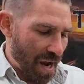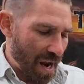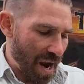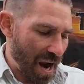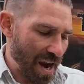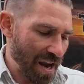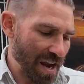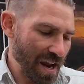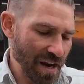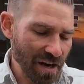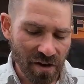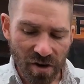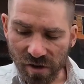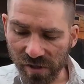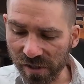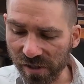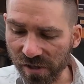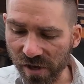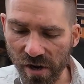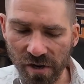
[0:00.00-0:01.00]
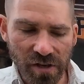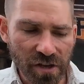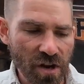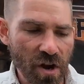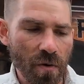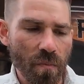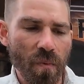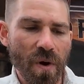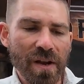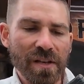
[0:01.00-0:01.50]
And then because it's only
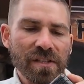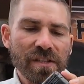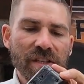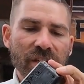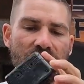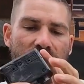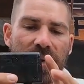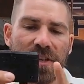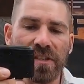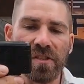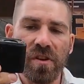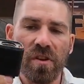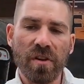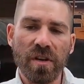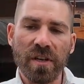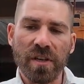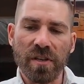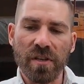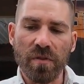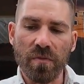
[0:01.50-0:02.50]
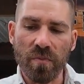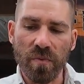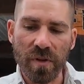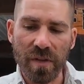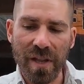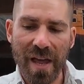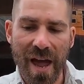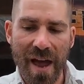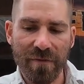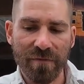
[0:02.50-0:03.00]
got one cigarette socket, you
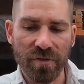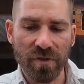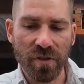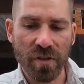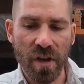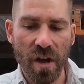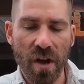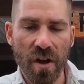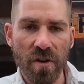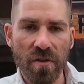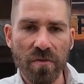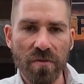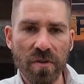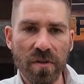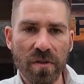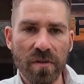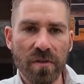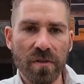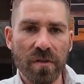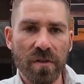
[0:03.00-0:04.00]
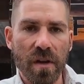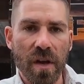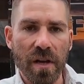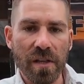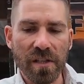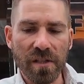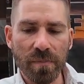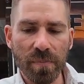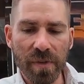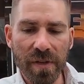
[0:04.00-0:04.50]
will have to go a
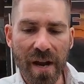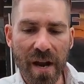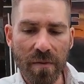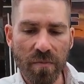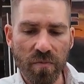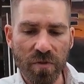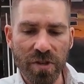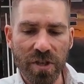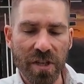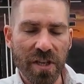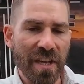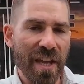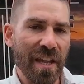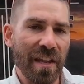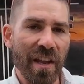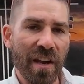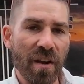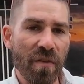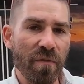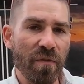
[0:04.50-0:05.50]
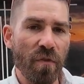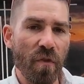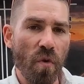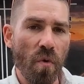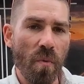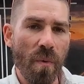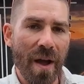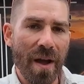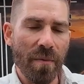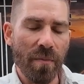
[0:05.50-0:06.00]
splitter, which you can get like a
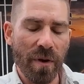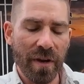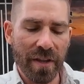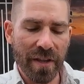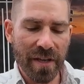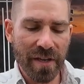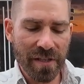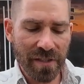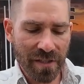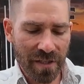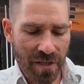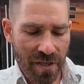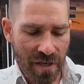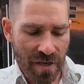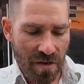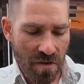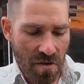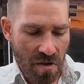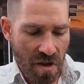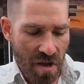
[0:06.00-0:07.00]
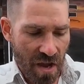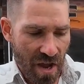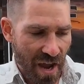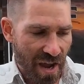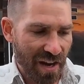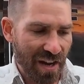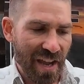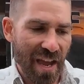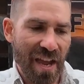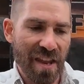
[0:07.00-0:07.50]
4-way one of these.
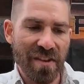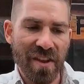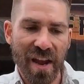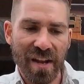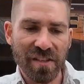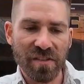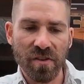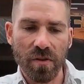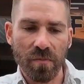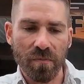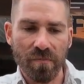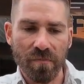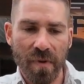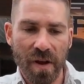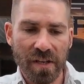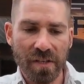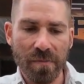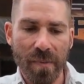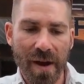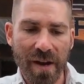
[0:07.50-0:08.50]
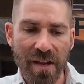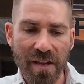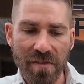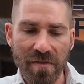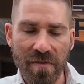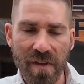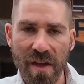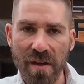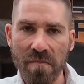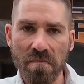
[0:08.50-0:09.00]
And again, that's not much money.
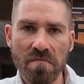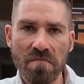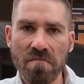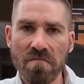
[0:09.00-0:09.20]
They're